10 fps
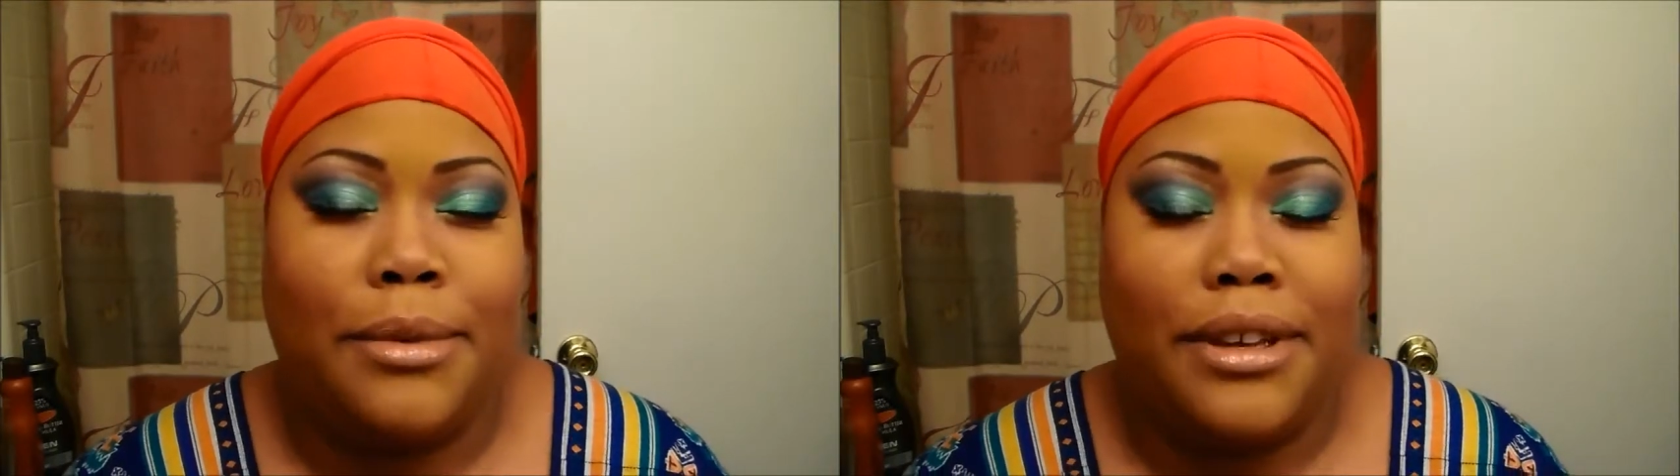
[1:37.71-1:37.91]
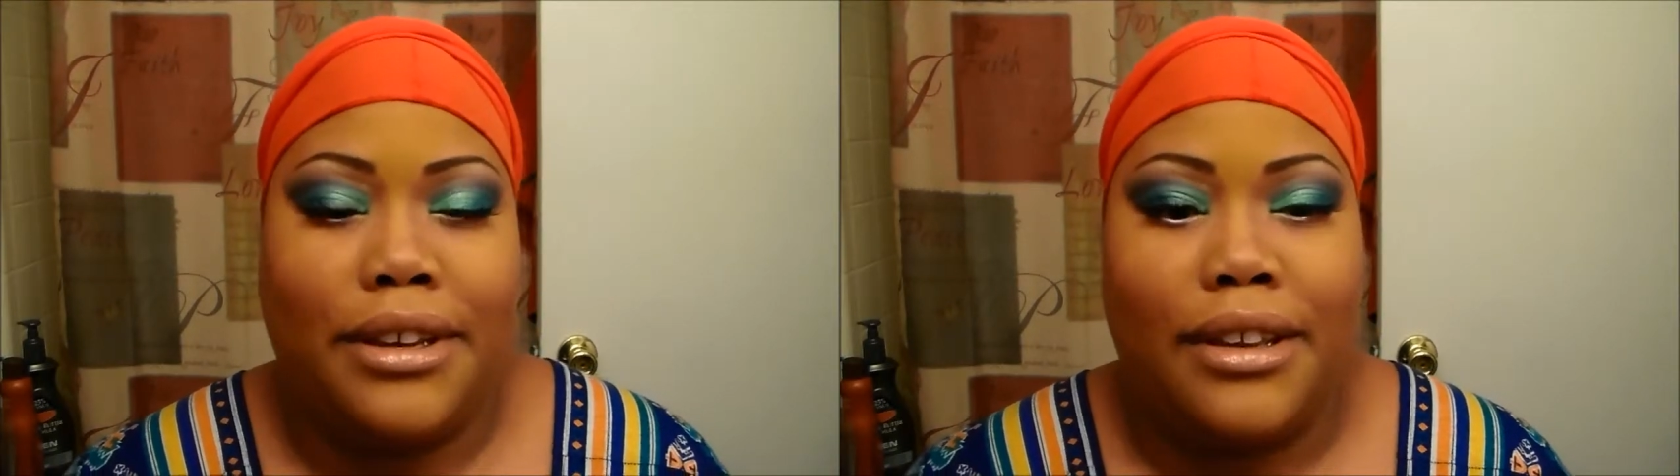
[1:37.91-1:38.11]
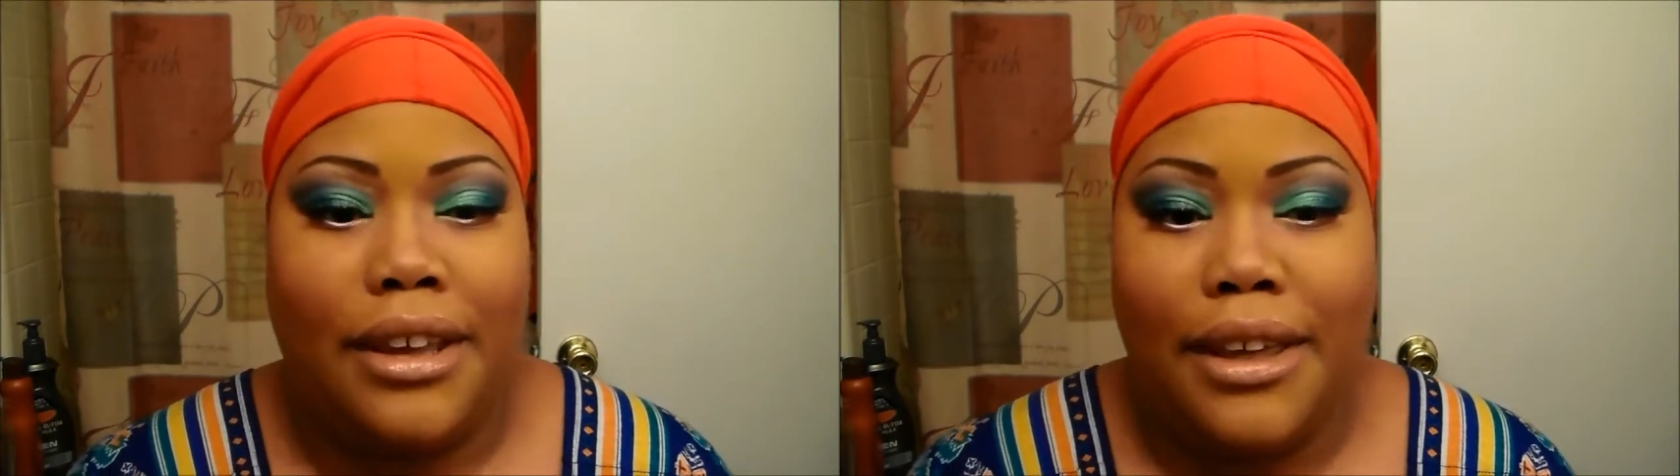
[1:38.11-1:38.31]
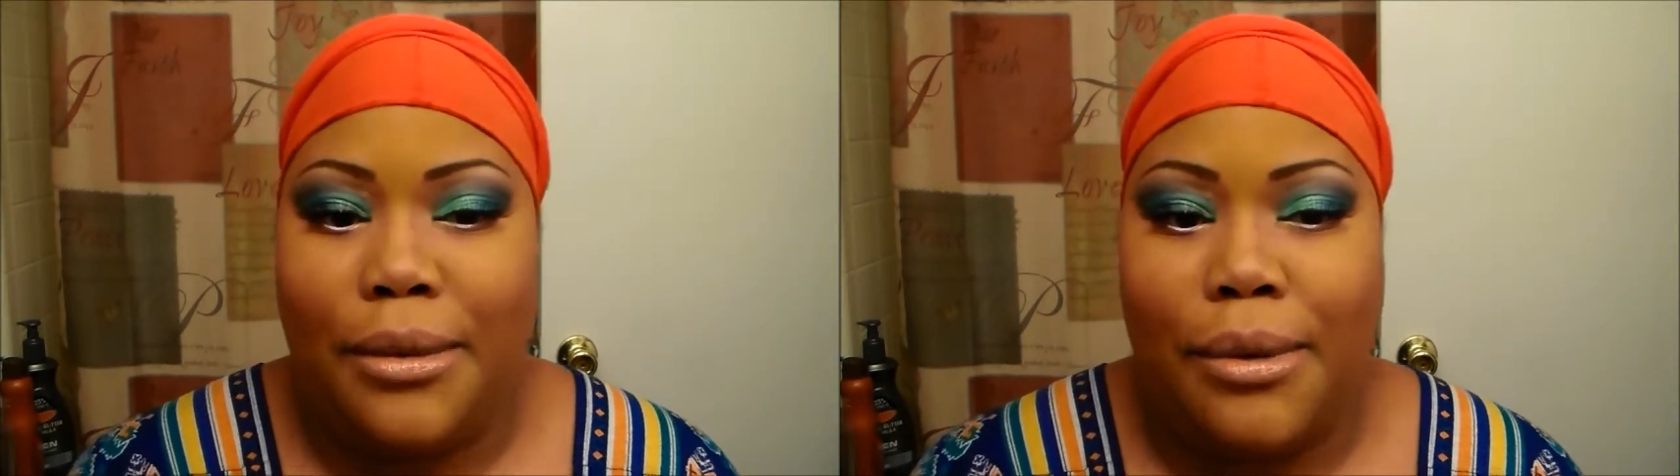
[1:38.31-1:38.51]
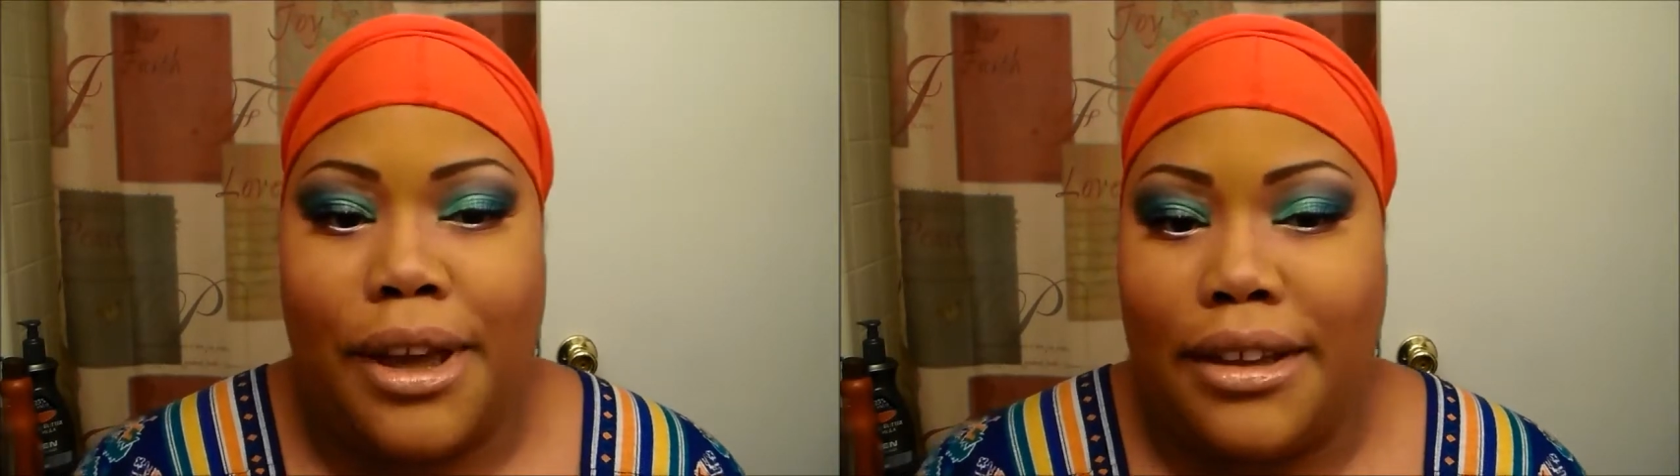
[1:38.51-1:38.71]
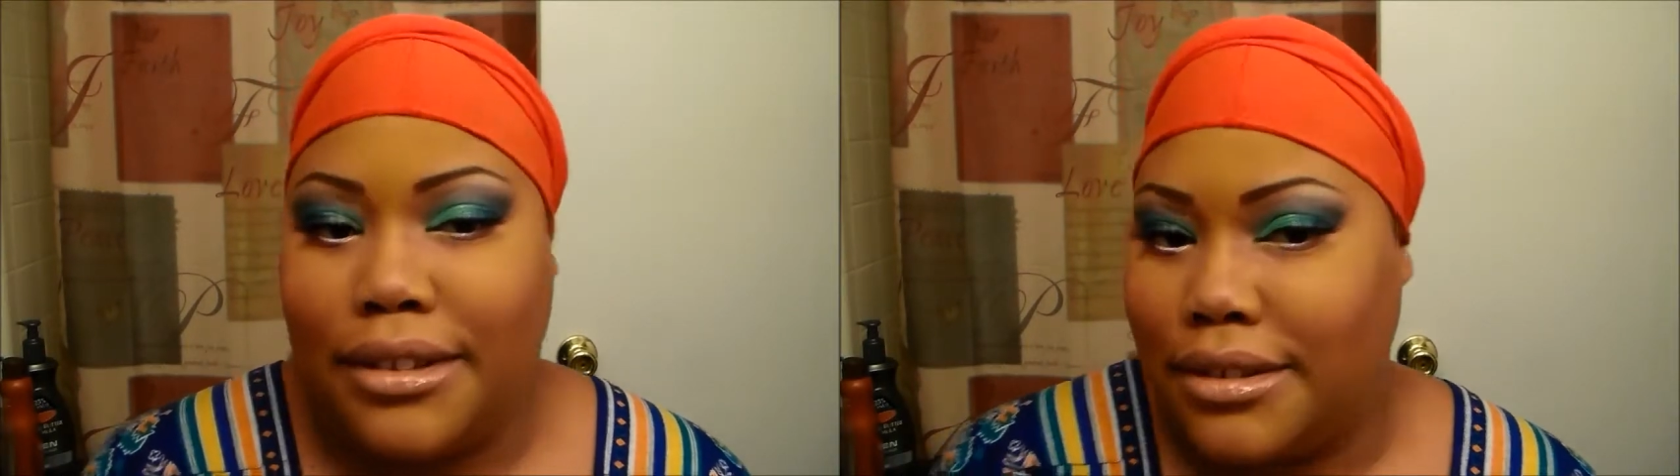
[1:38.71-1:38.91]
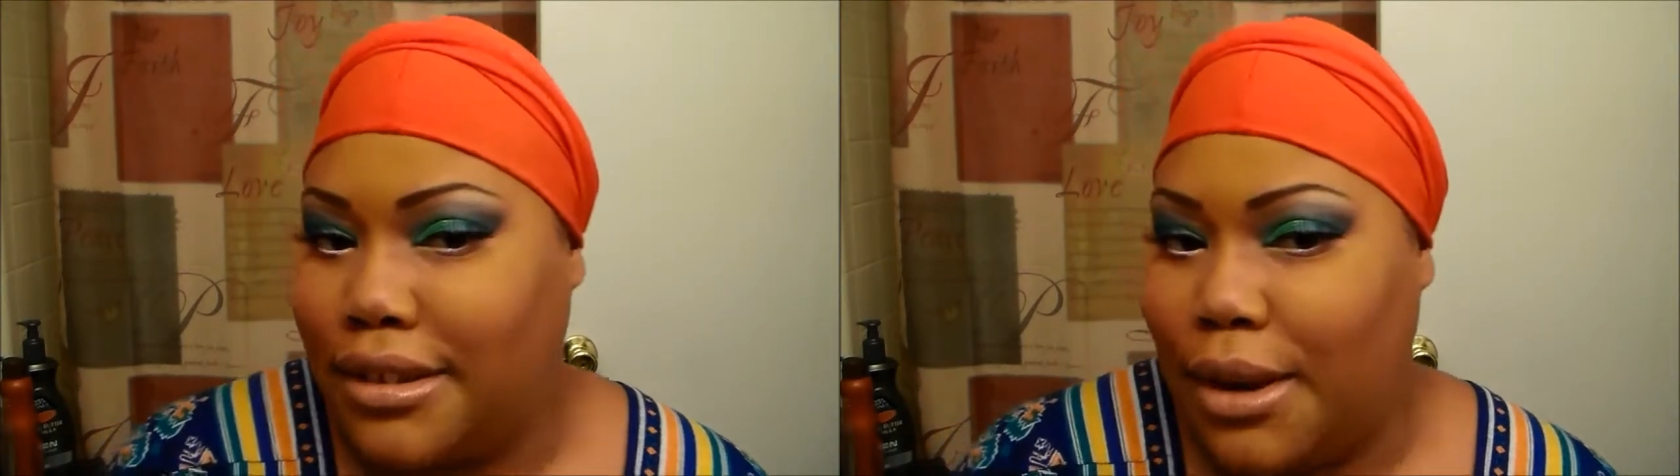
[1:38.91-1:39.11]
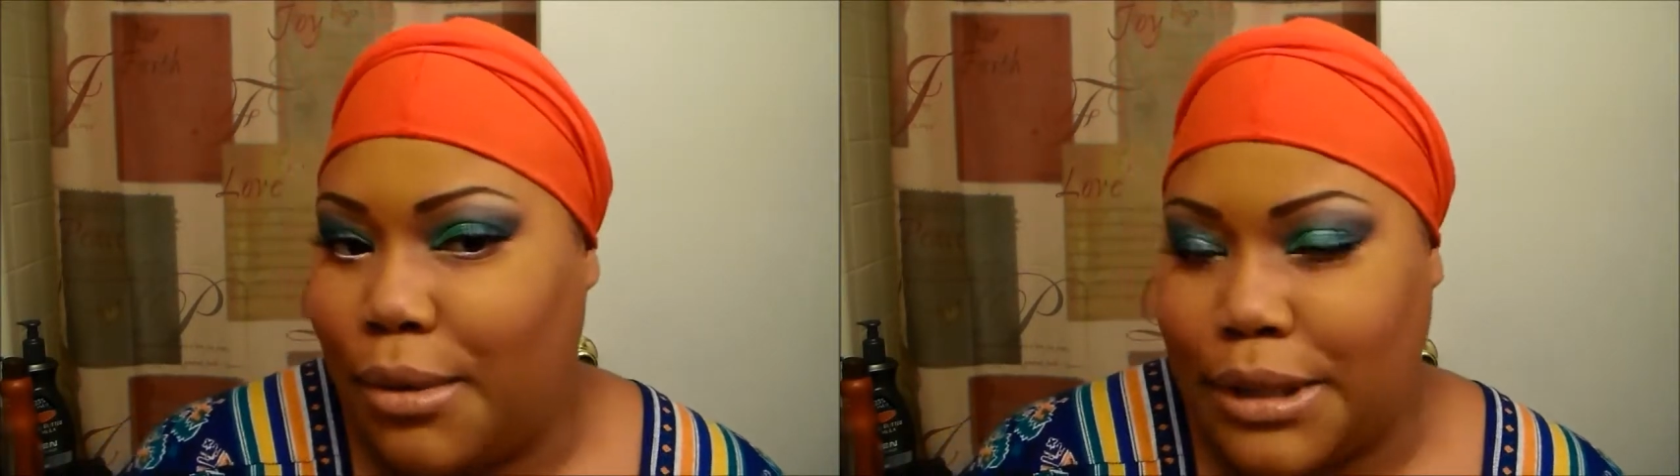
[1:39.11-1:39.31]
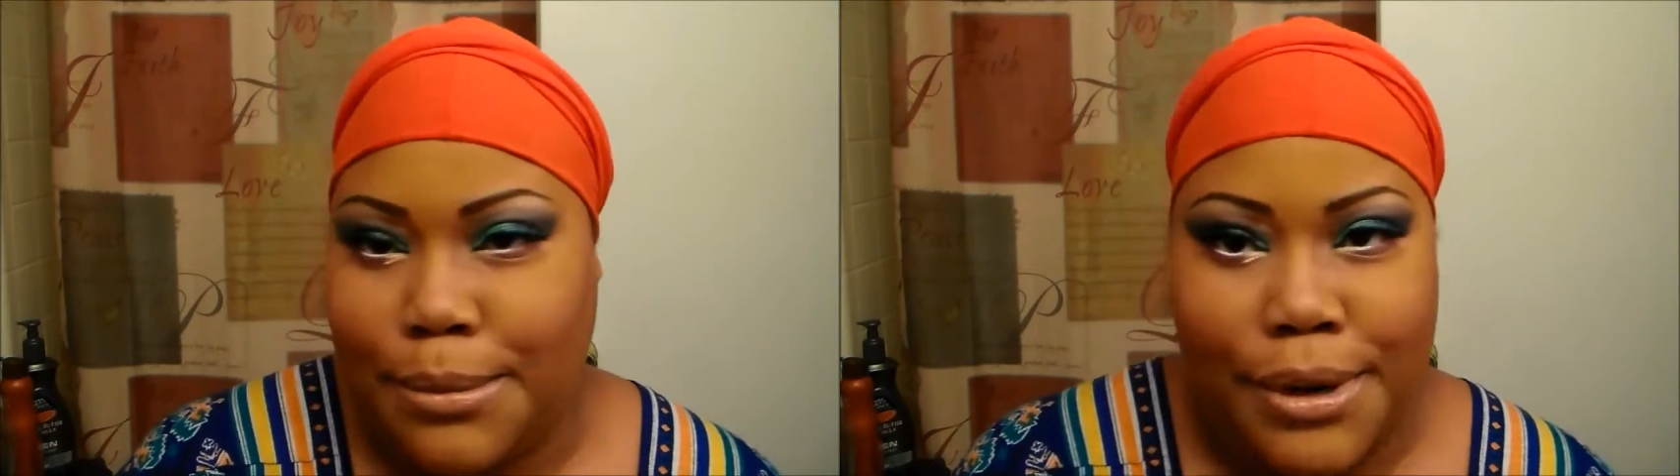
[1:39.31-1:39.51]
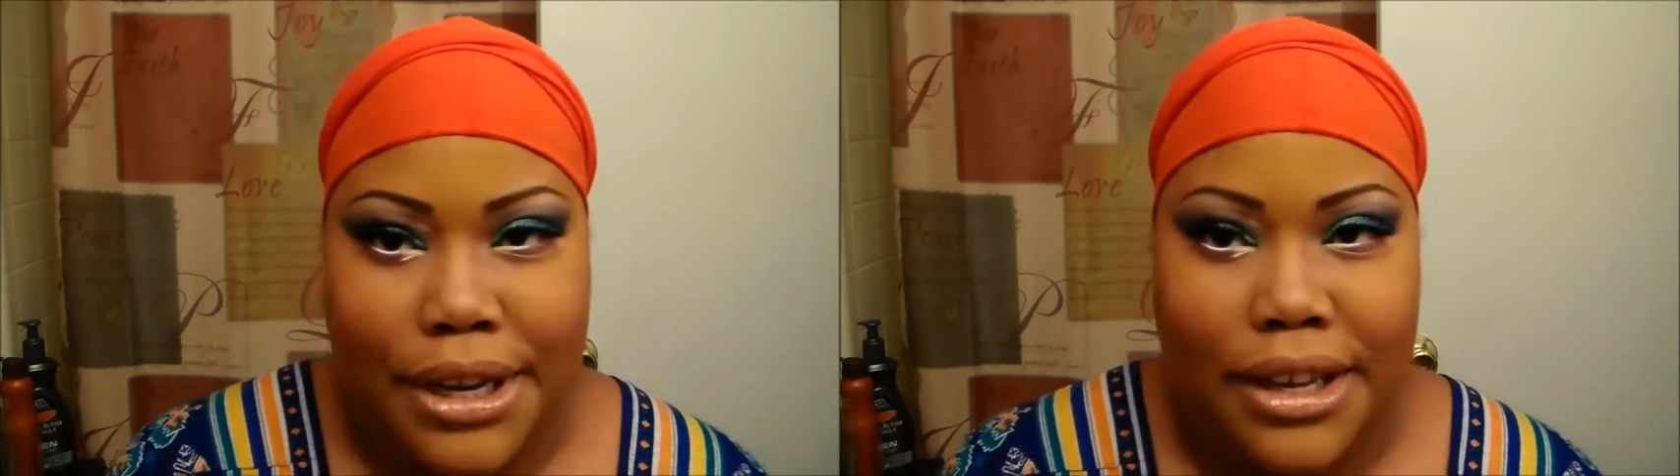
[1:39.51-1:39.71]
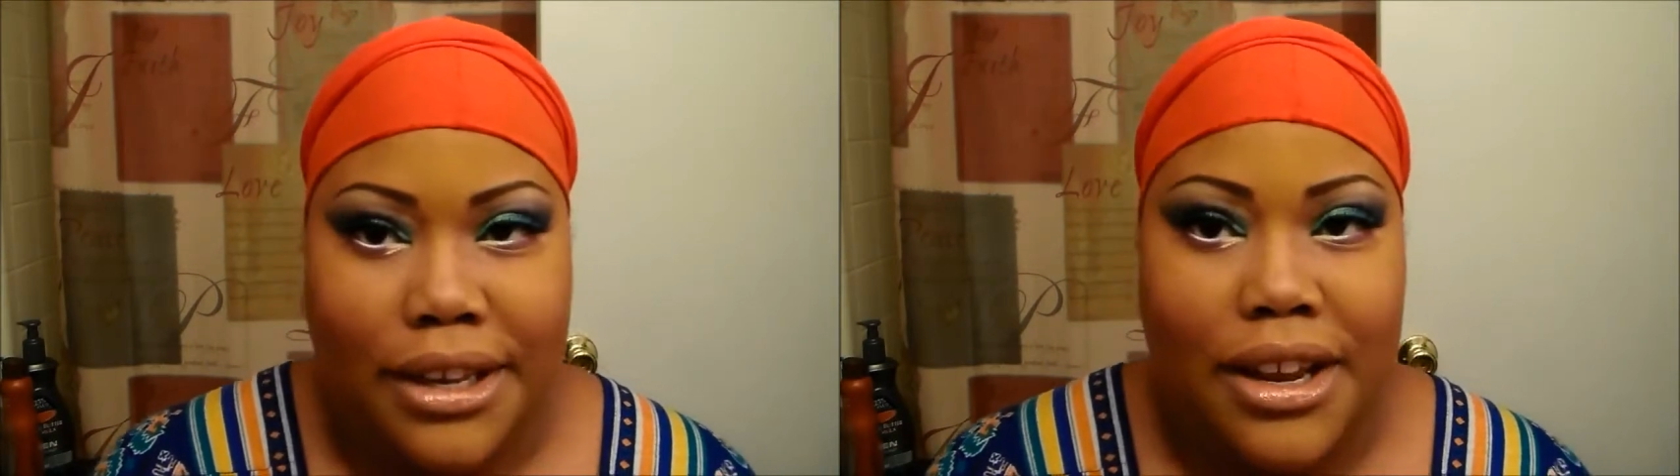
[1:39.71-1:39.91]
but either way, it works pretty good.